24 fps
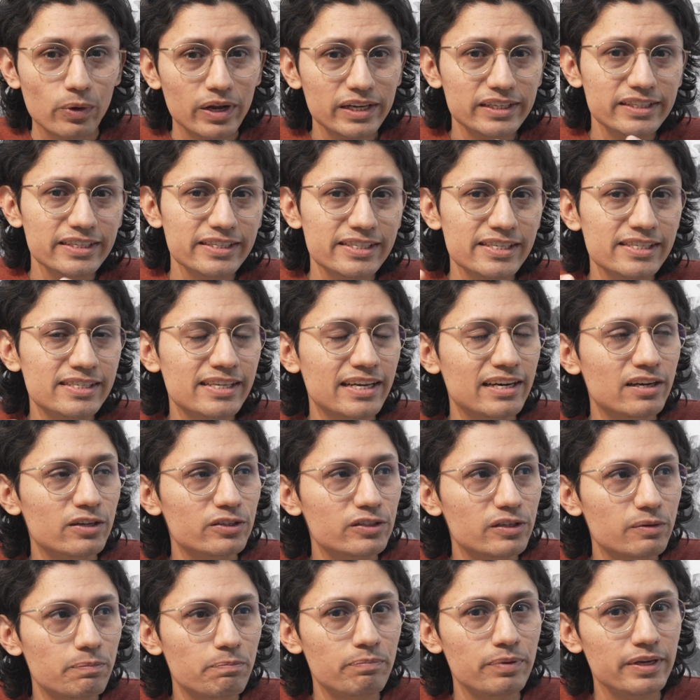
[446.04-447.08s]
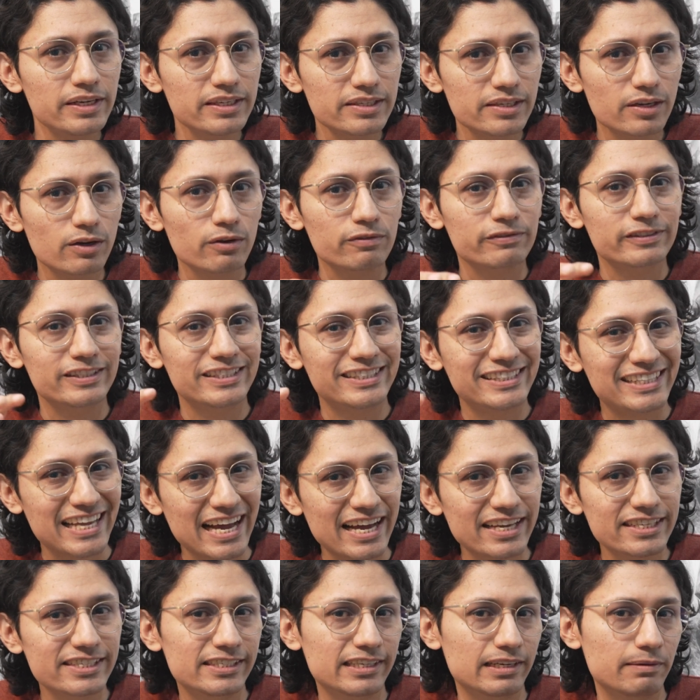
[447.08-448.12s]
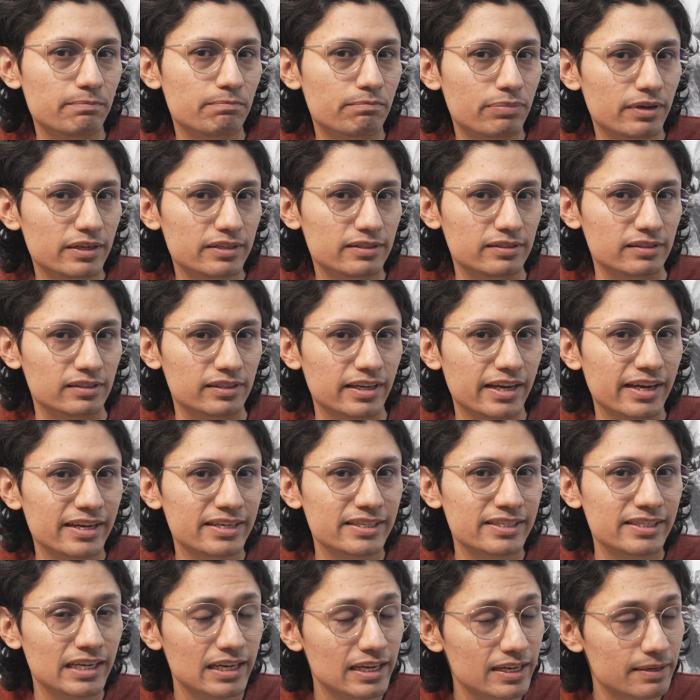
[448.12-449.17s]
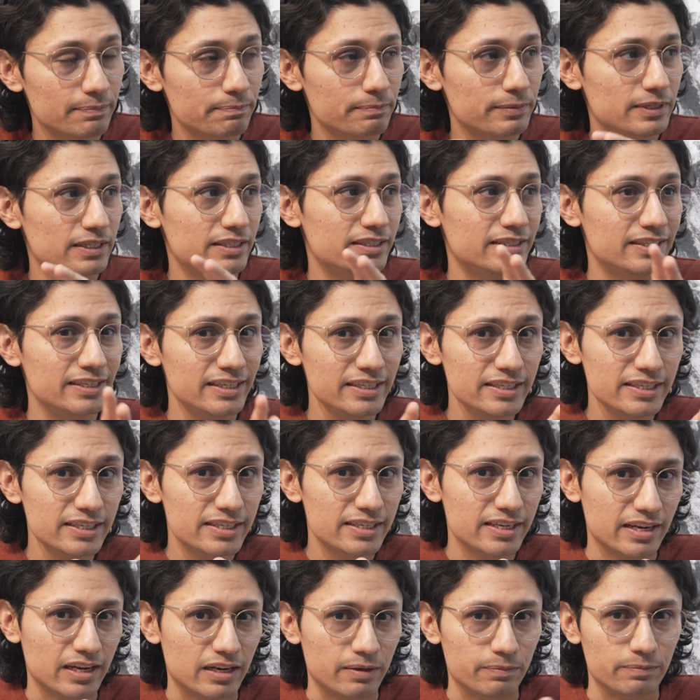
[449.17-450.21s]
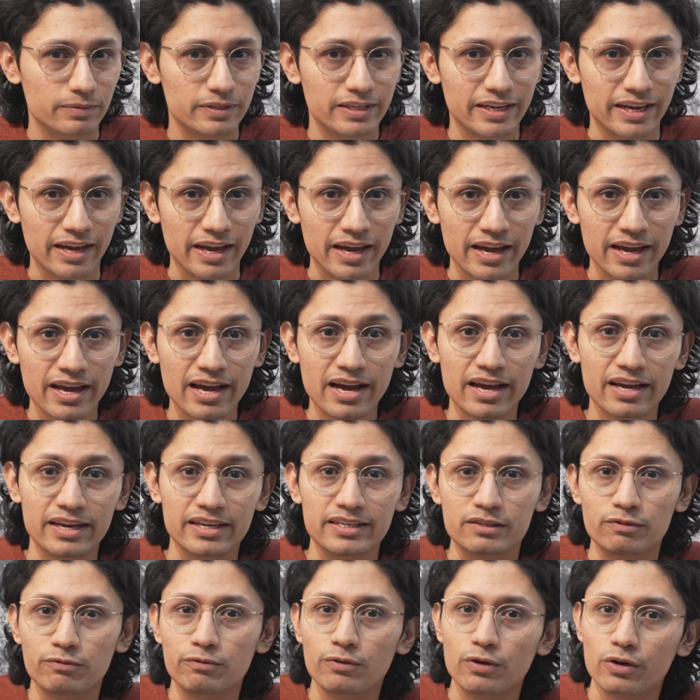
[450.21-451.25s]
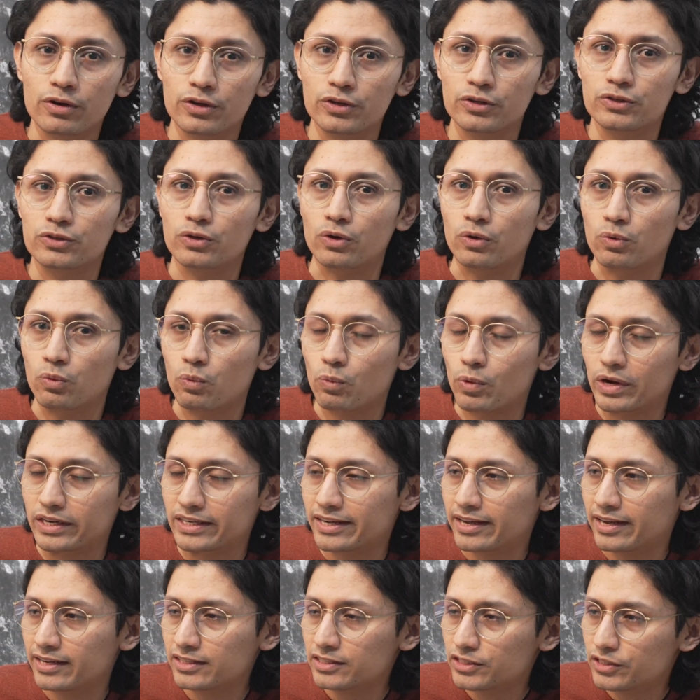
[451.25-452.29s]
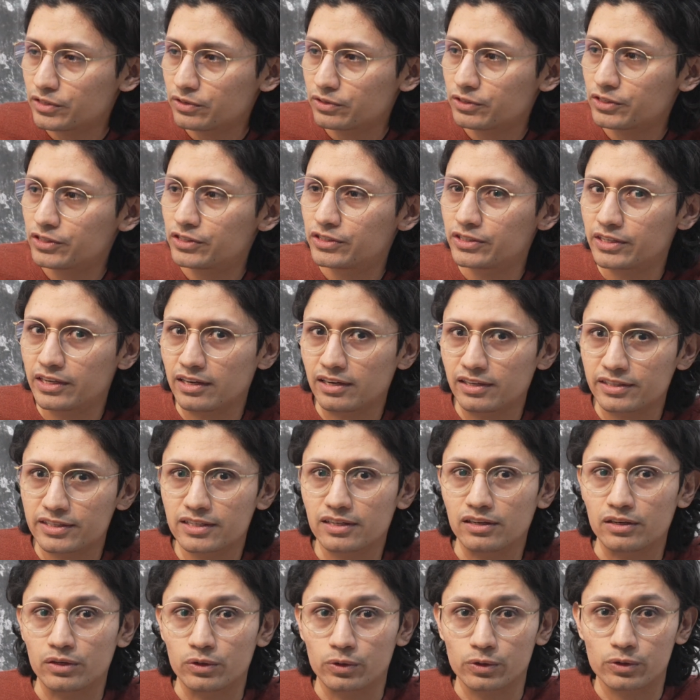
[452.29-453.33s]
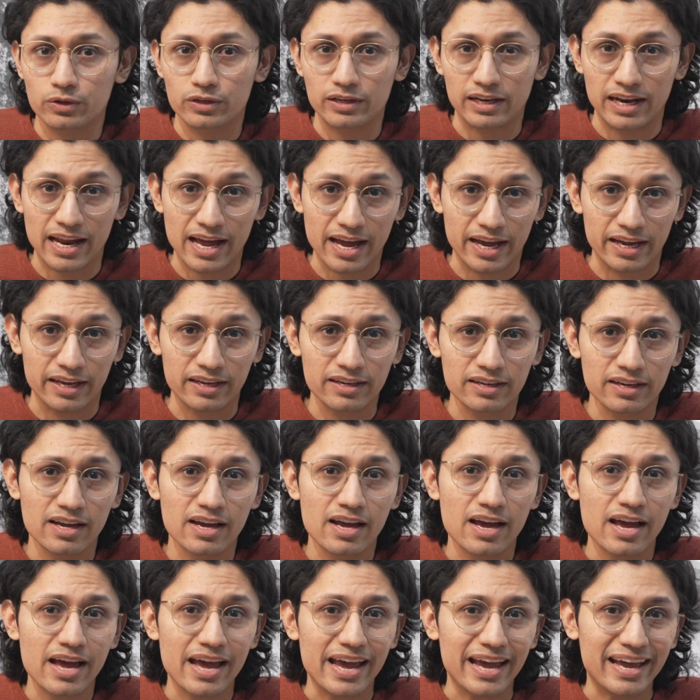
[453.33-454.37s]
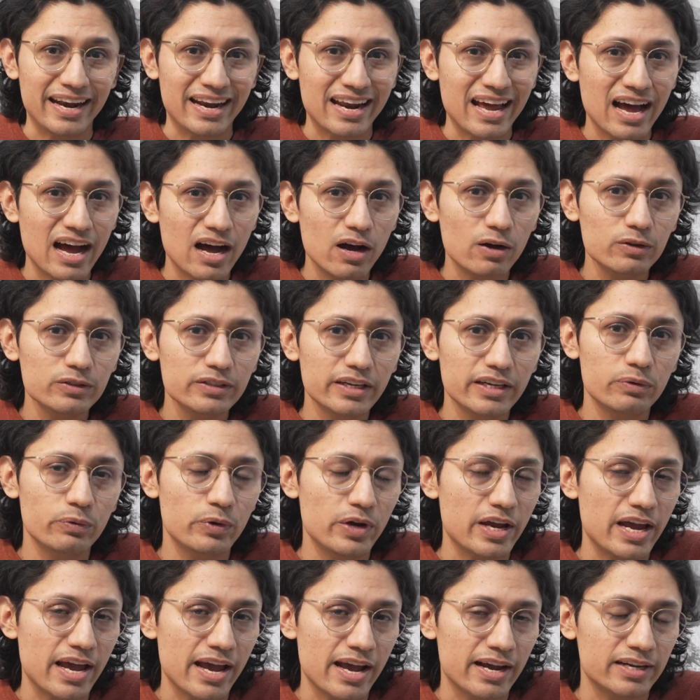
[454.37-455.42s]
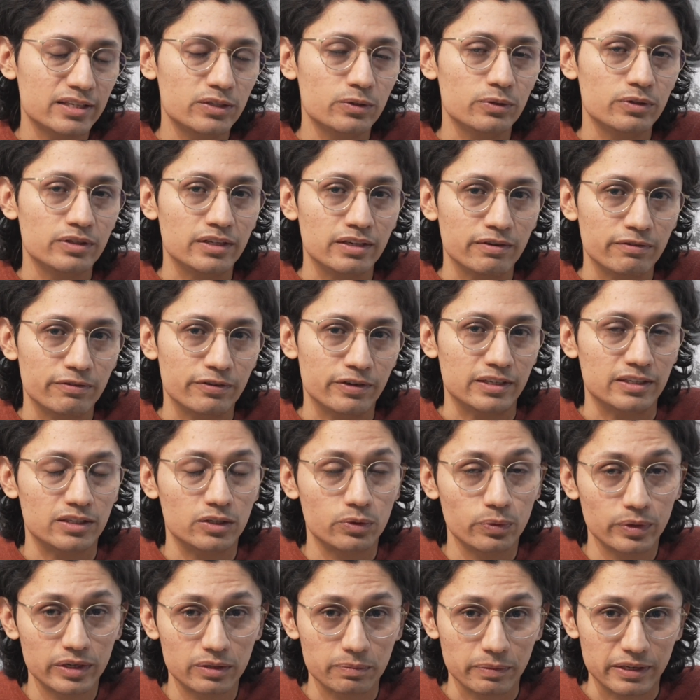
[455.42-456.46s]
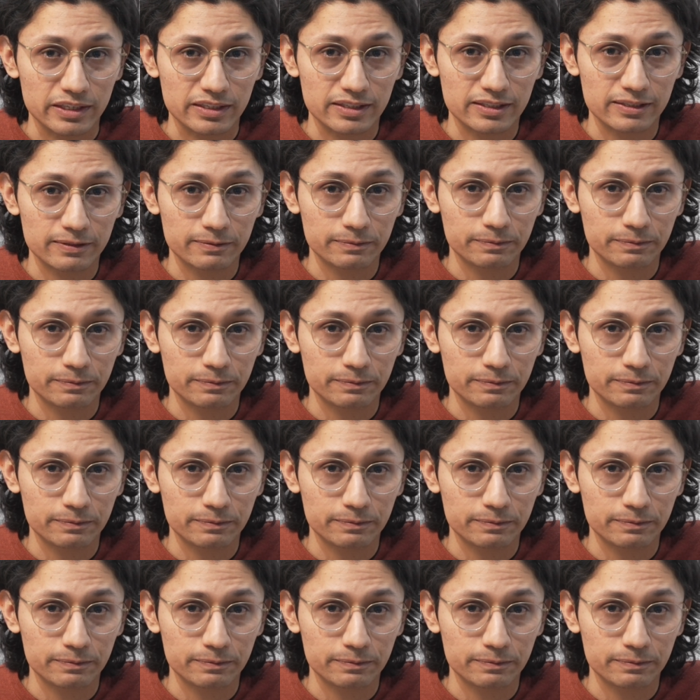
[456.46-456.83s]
Well, this is another piece of that same puzzle, except this time the AI is focused on what cancerous cells look like and how they react to different treatments.